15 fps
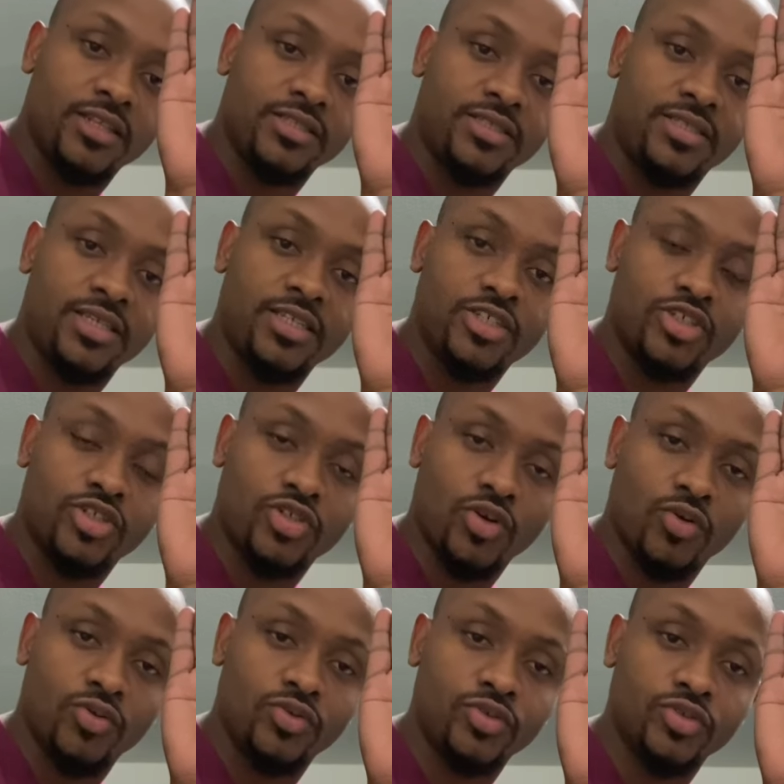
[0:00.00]

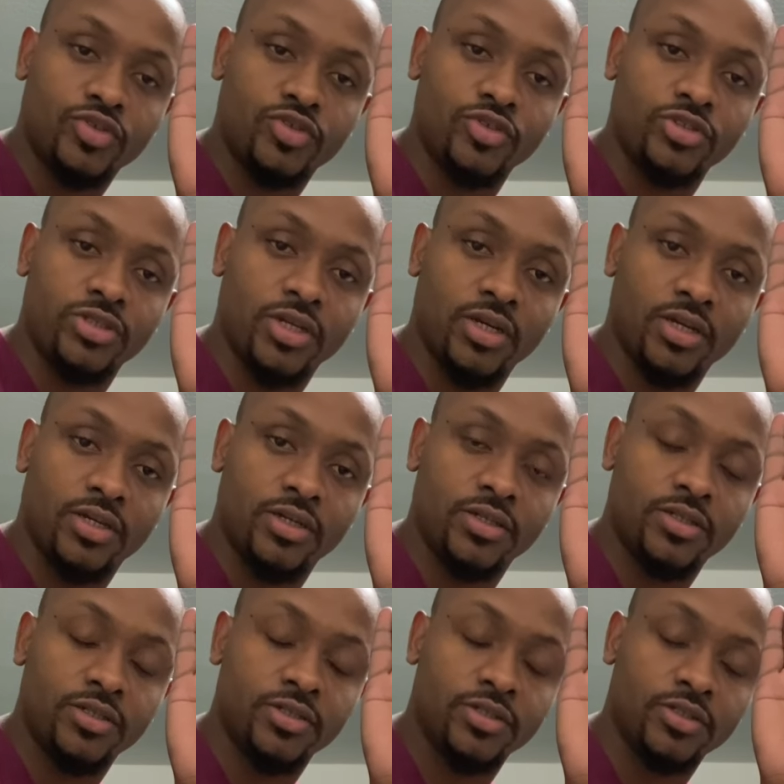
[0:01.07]
distal to
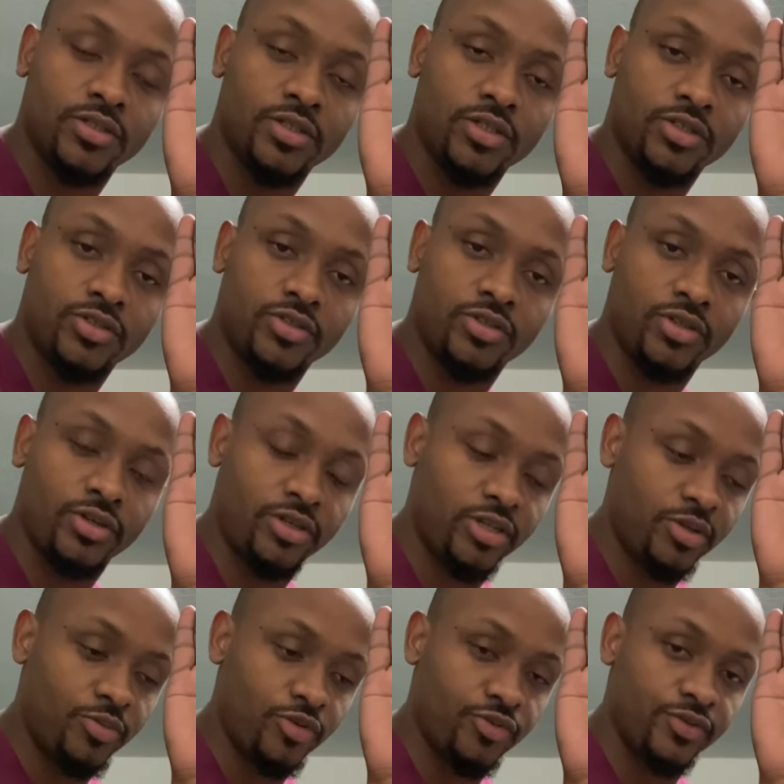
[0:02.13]
the
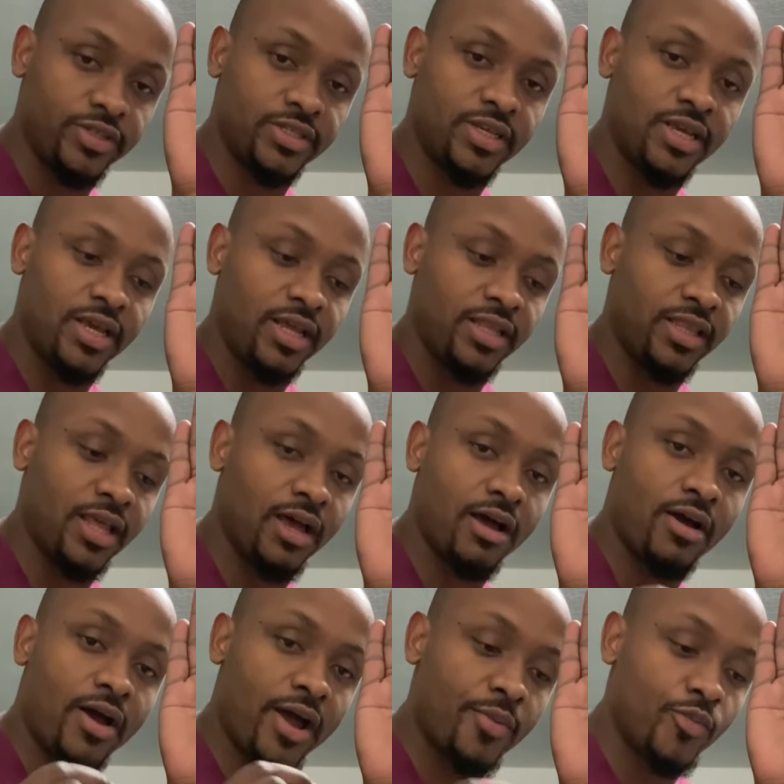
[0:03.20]
humerus.
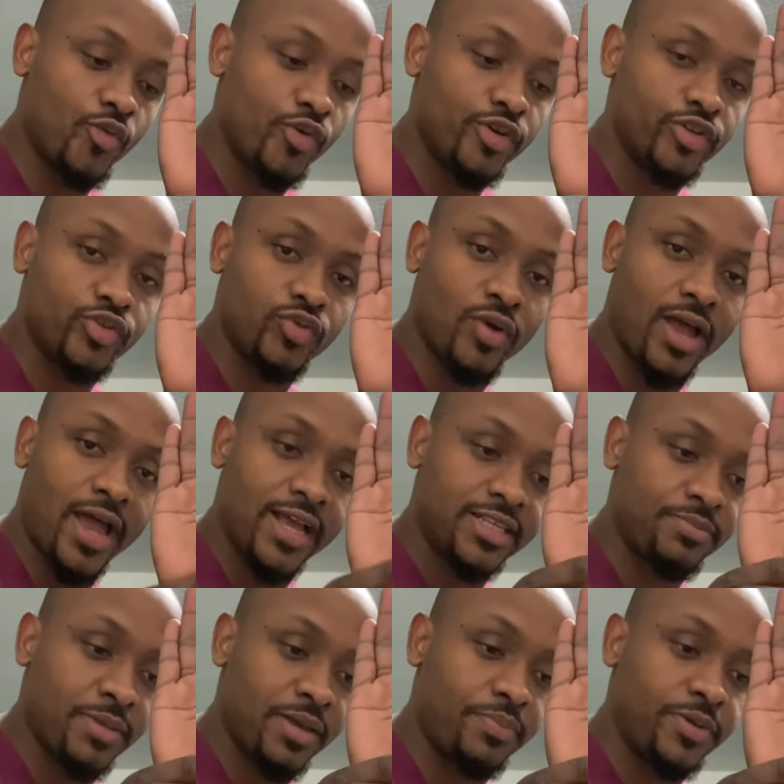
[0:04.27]
Now I'm going to
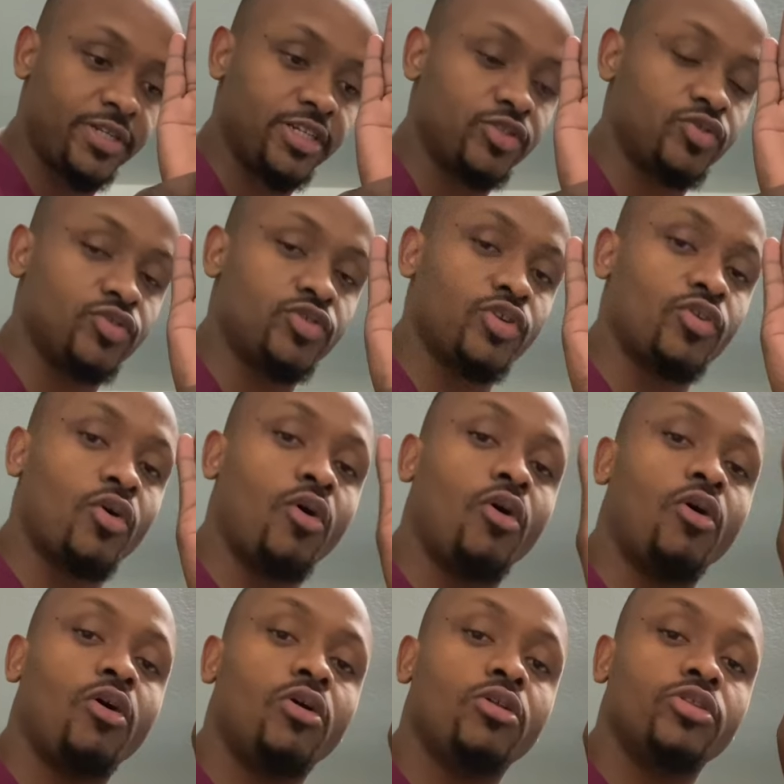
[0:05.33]
ask my patient to turn
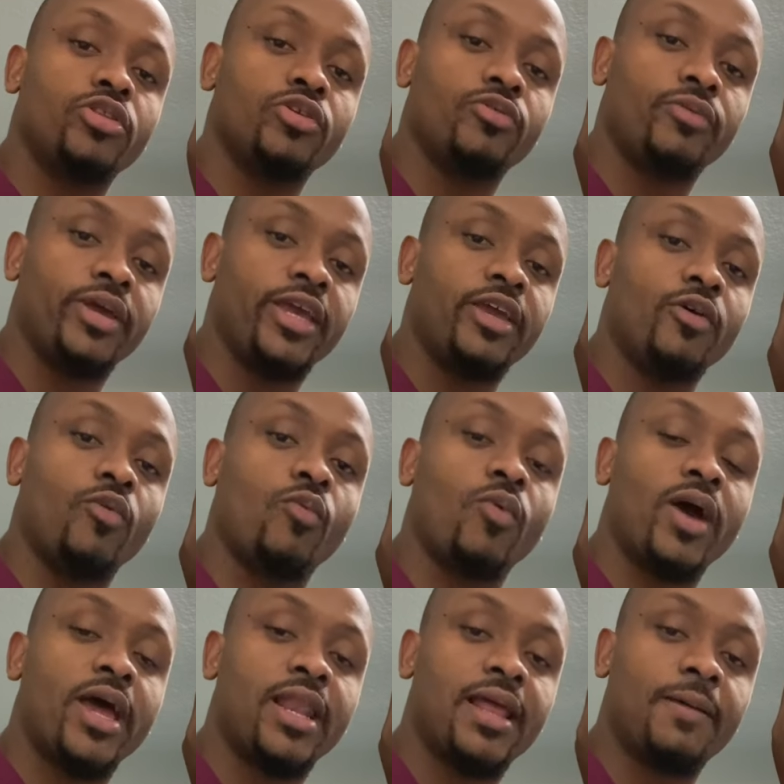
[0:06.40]
all the way
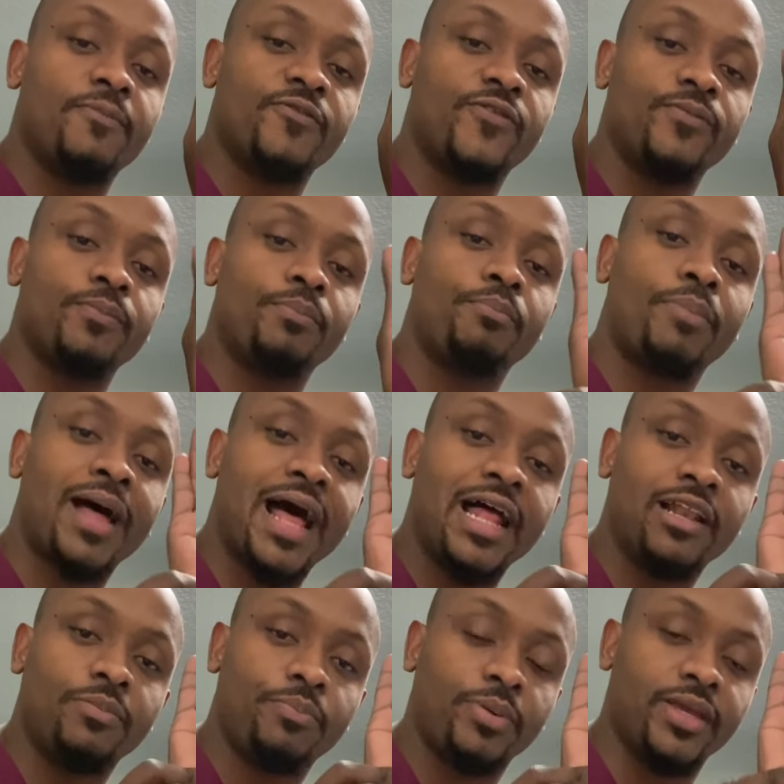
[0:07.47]
while I'm
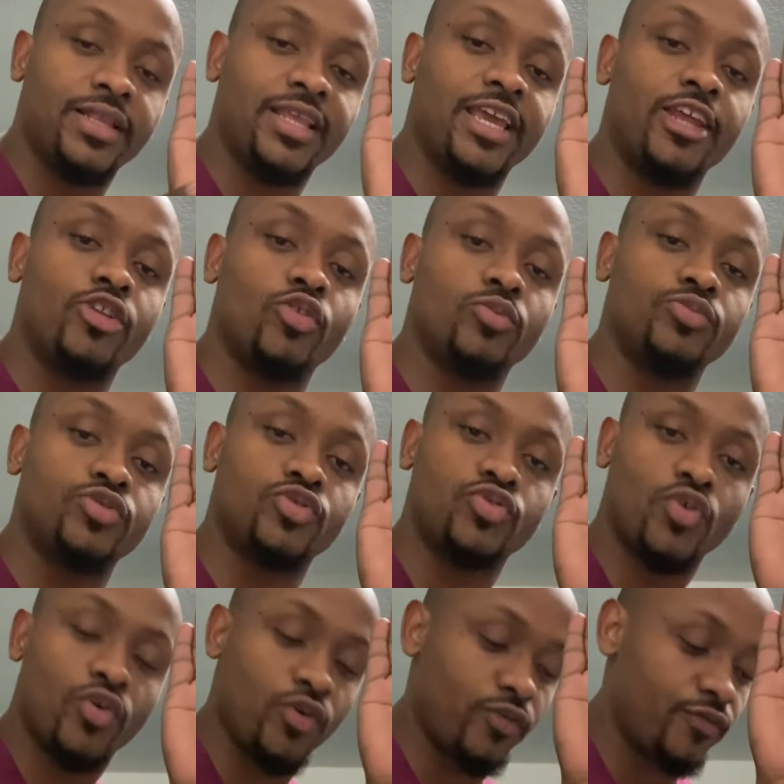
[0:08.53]
palpate and
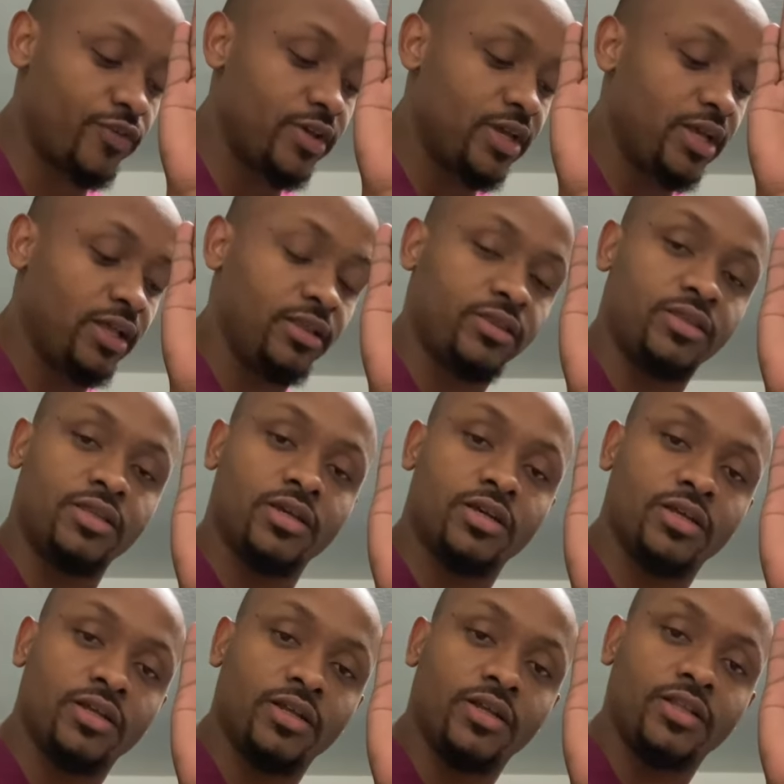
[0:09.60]
observe
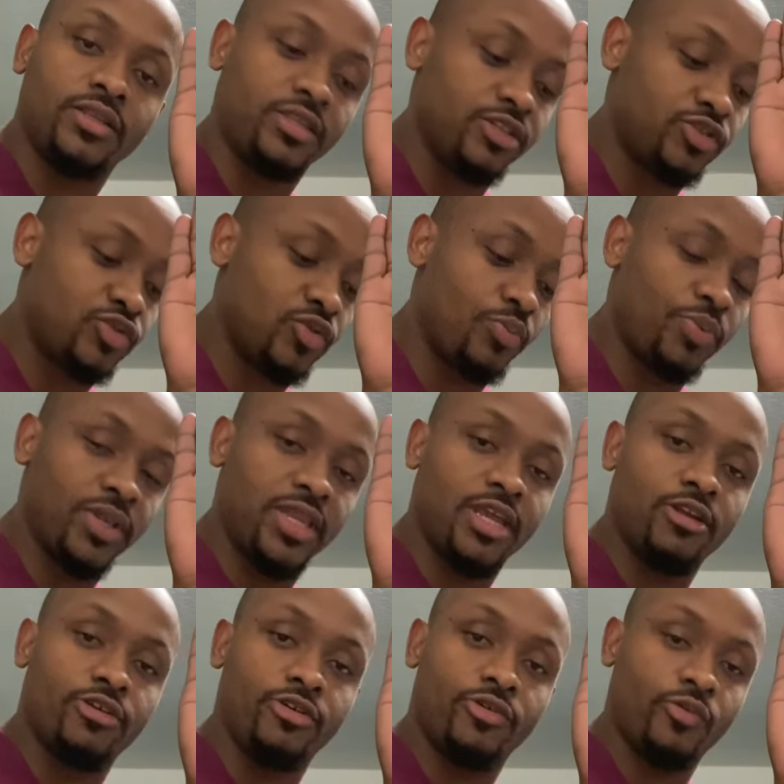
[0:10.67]
the
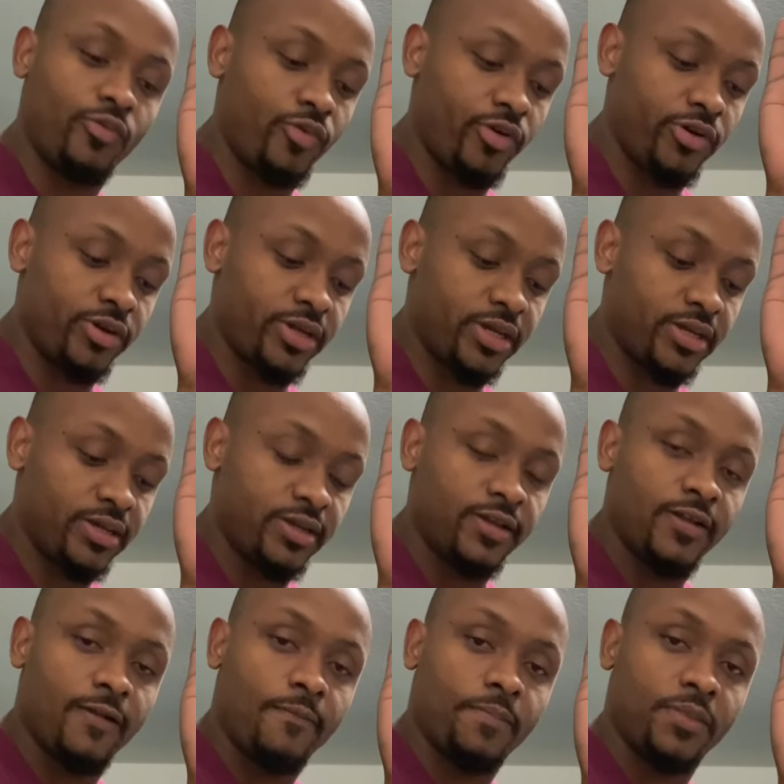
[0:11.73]
supinator work.
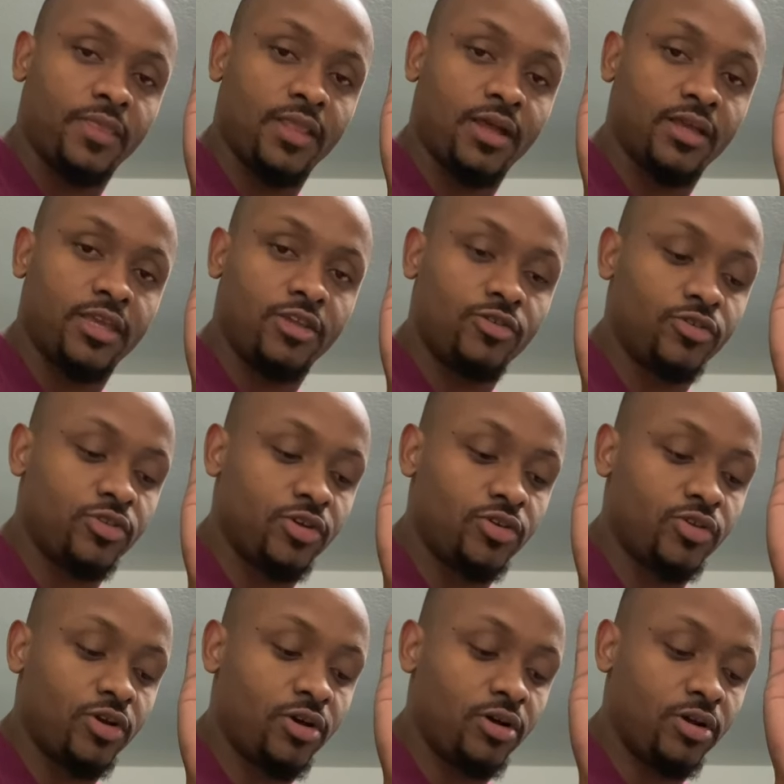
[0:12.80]
Now can you
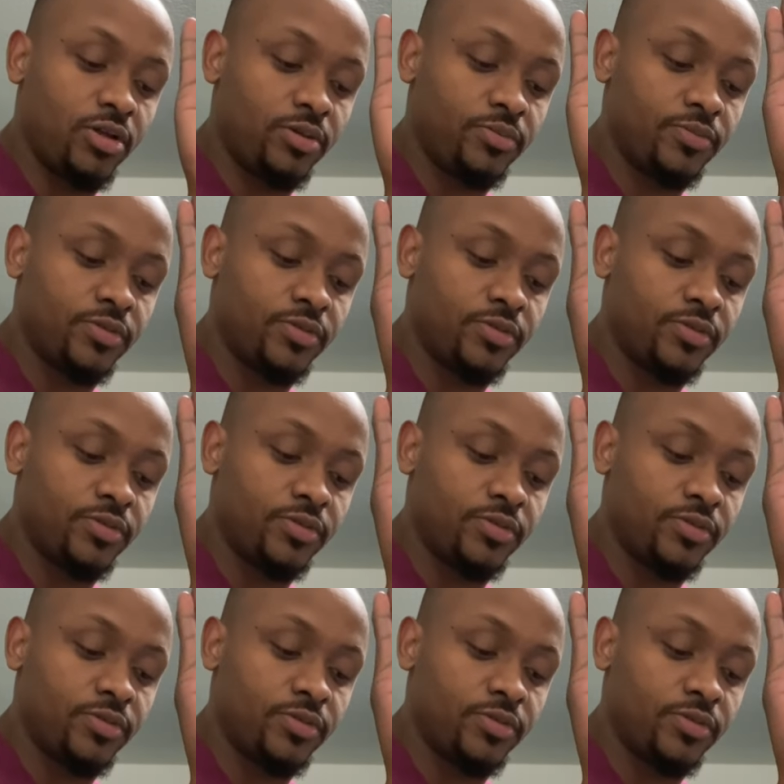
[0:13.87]
turn your arm?